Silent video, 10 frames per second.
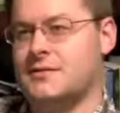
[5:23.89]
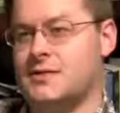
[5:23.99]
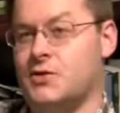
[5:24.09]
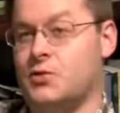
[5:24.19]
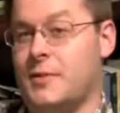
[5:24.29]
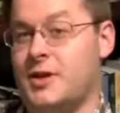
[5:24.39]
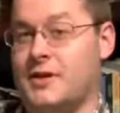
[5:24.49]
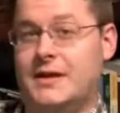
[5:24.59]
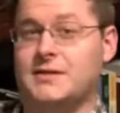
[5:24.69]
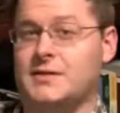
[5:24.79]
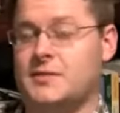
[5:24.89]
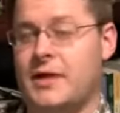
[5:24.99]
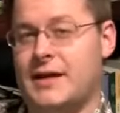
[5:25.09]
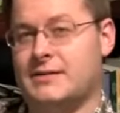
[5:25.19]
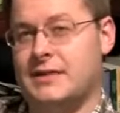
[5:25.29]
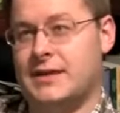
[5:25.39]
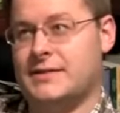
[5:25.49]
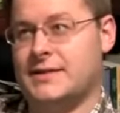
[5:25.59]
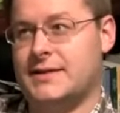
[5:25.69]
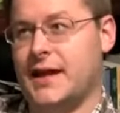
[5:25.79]
Do women get to demand
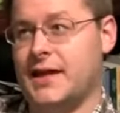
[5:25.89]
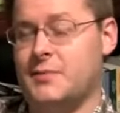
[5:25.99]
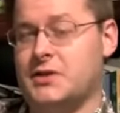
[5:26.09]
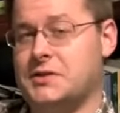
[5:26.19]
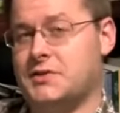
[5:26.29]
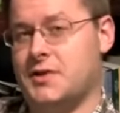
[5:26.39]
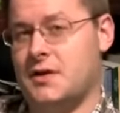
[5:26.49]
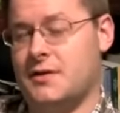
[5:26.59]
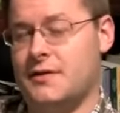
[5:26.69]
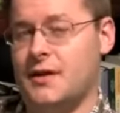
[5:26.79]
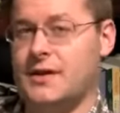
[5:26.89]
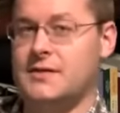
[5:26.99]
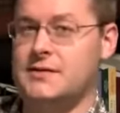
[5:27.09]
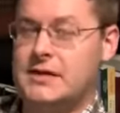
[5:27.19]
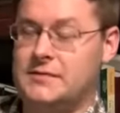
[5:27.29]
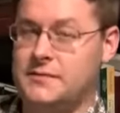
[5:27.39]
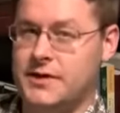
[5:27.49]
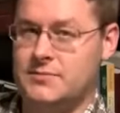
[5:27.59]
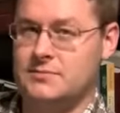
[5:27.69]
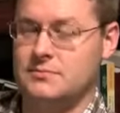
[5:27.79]
sex in any position they see
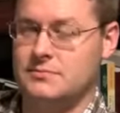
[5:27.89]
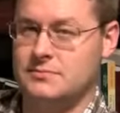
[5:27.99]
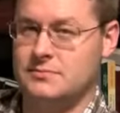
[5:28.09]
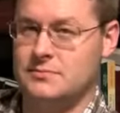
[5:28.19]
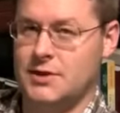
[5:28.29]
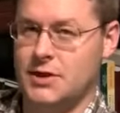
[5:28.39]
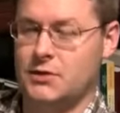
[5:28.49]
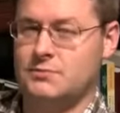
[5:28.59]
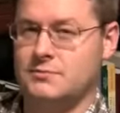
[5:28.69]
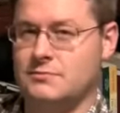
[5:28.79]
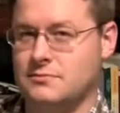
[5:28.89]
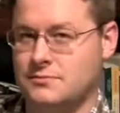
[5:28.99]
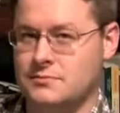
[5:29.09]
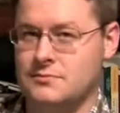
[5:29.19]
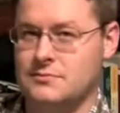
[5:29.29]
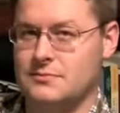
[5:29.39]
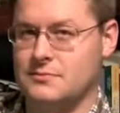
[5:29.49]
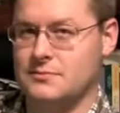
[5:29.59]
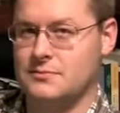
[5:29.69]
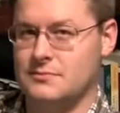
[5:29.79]
fit? No.
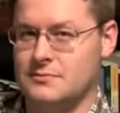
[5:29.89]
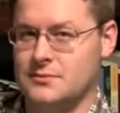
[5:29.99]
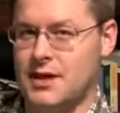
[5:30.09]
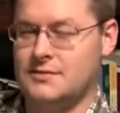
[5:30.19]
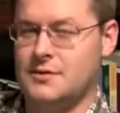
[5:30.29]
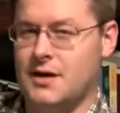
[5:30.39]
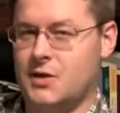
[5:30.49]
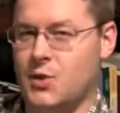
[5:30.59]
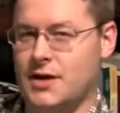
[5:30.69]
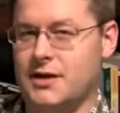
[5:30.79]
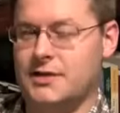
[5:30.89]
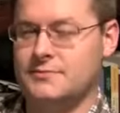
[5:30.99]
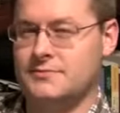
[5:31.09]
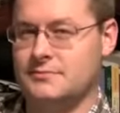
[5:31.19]
That's not equality.